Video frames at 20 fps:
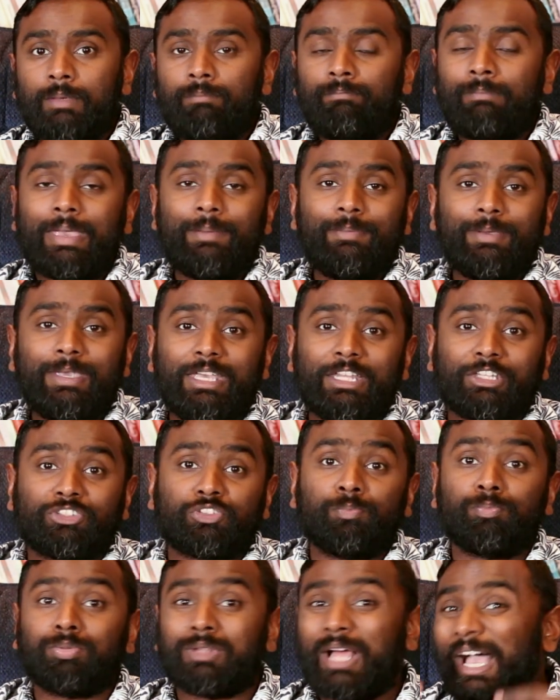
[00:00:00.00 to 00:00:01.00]
Maybe
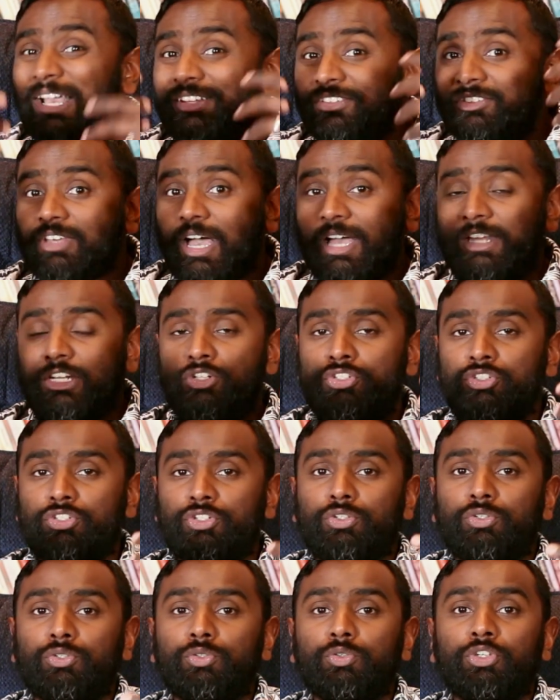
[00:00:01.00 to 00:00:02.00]
it's blindsided
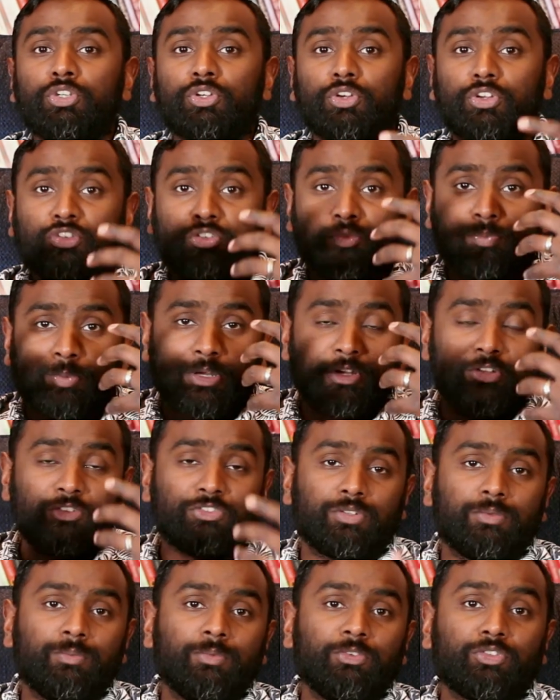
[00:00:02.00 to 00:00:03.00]
you, you're
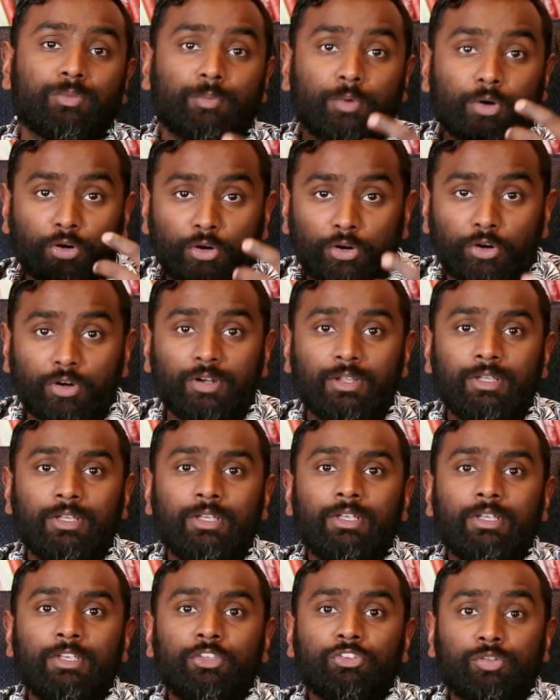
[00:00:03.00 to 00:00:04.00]
experiencing some hurt,
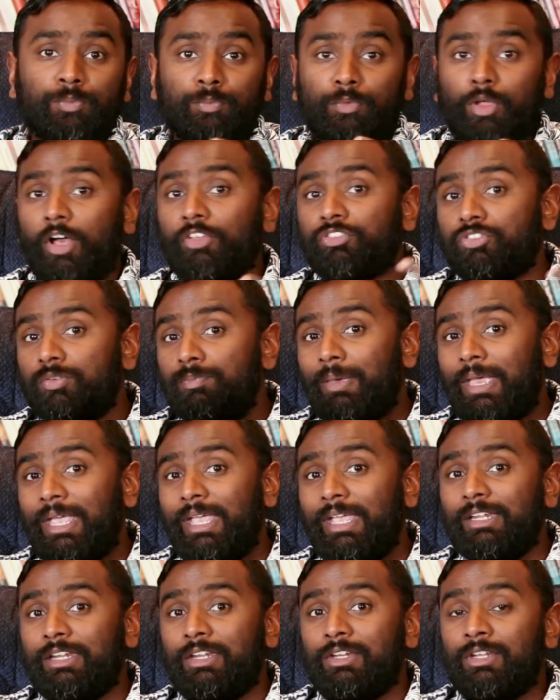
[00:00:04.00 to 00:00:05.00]
some loss and
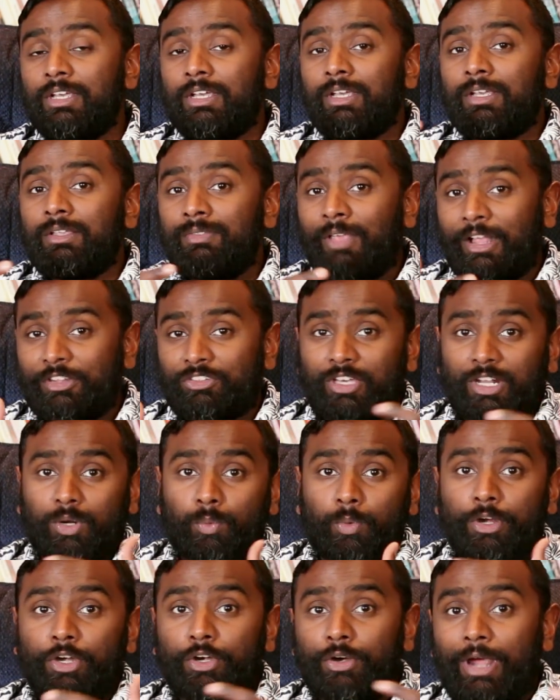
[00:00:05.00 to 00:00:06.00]
pain, and that's kind
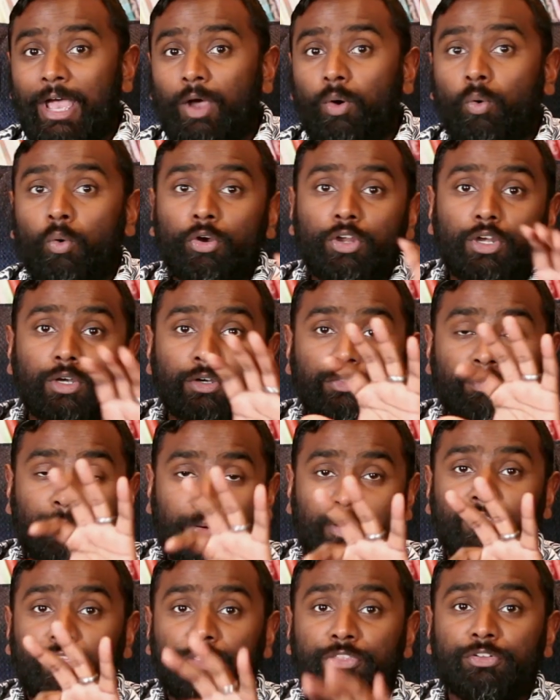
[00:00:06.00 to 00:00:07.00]
of where you're at. Or you're
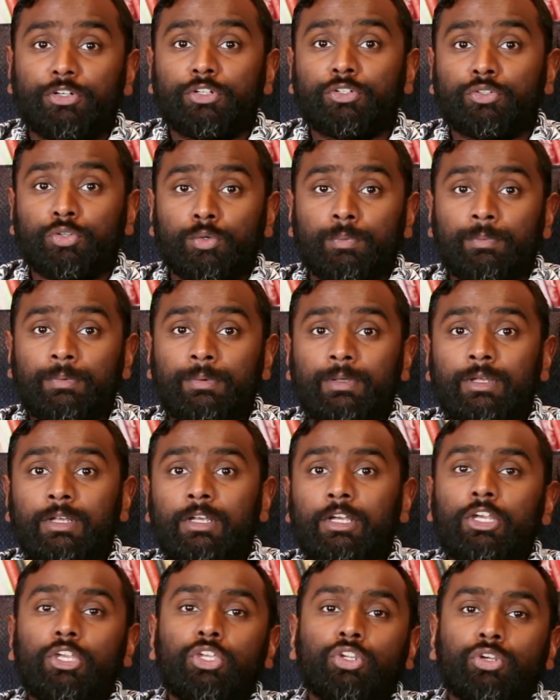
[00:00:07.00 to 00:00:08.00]
part of the third group.
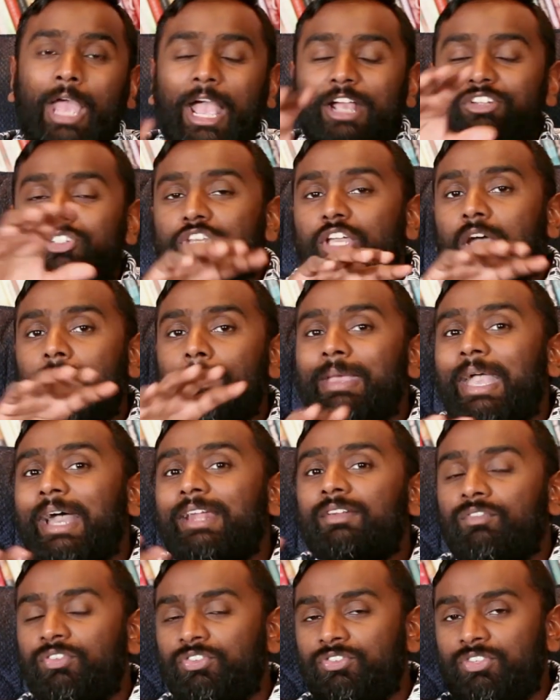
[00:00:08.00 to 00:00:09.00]
You're actually coming
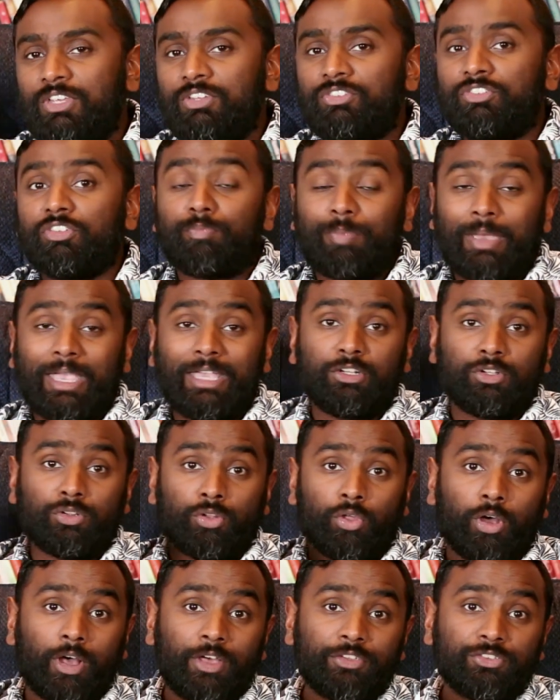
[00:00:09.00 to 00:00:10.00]
out of the season of pain
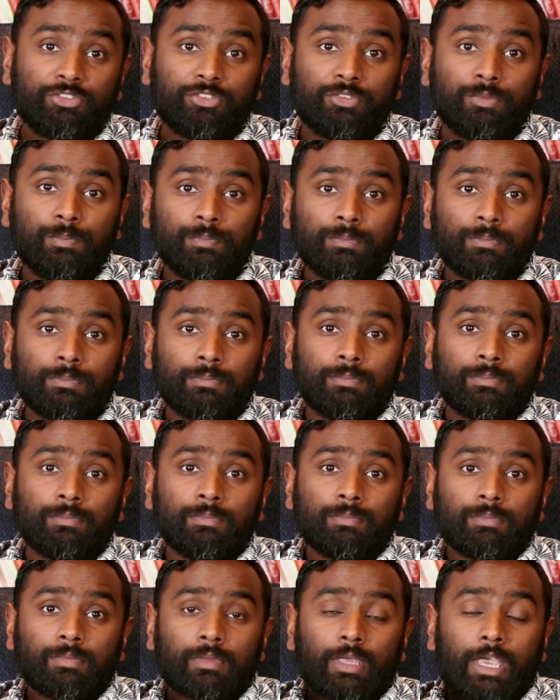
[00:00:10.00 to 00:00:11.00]
and loss,
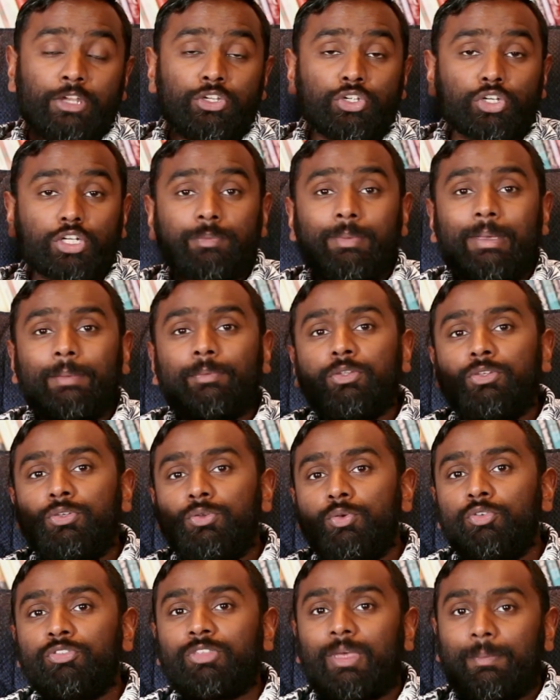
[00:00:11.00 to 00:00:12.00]
and you're going to be able to
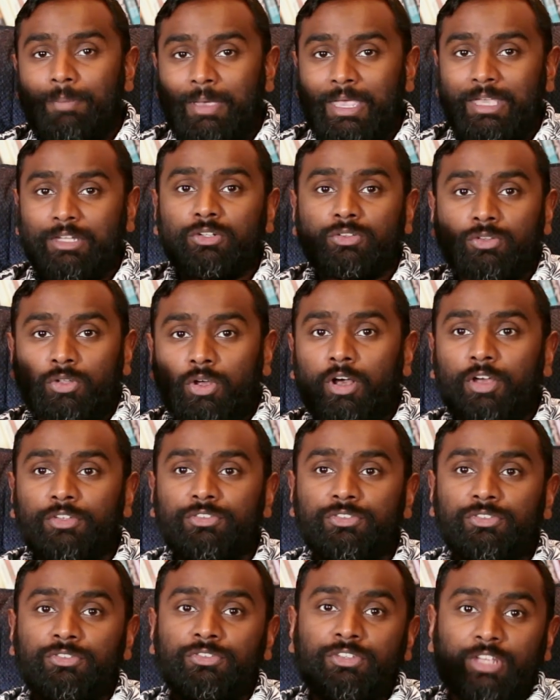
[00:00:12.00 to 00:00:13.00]
use that pain and
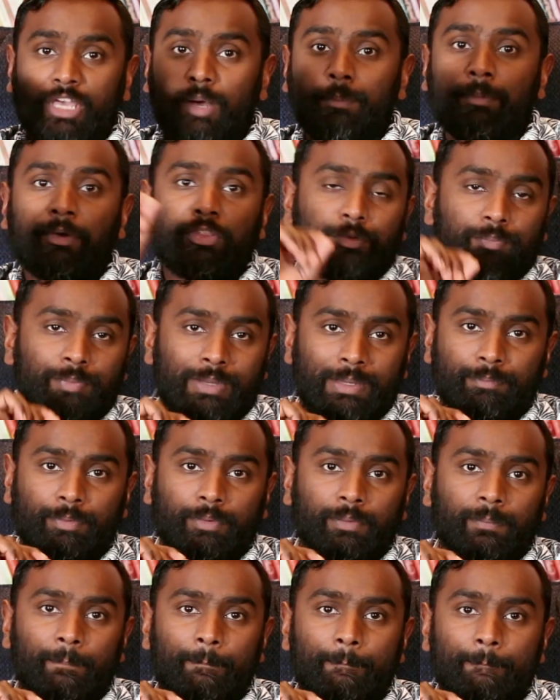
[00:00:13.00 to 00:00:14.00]
loss to help other
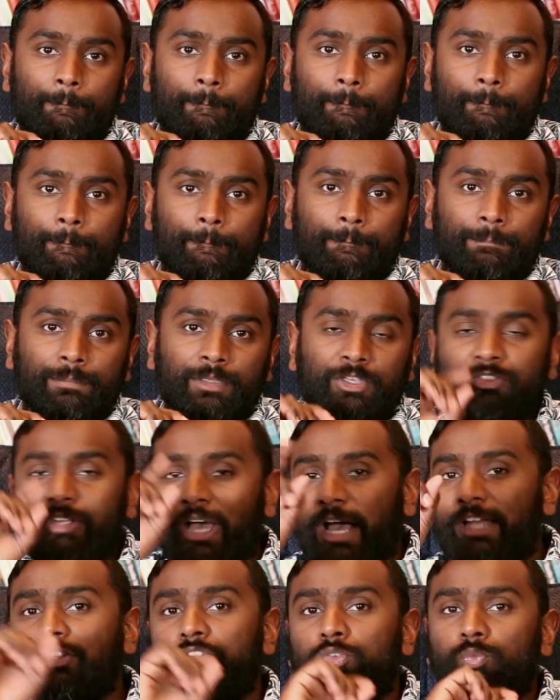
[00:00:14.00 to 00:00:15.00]
people because
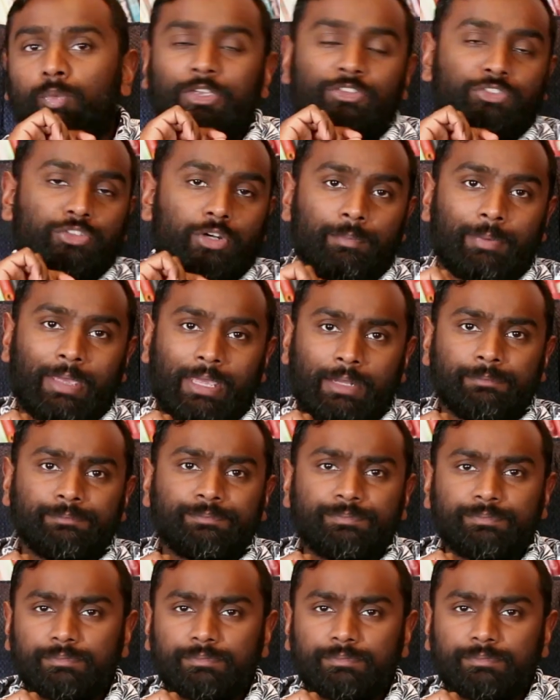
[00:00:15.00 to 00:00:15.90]
God doesn't waste our pain.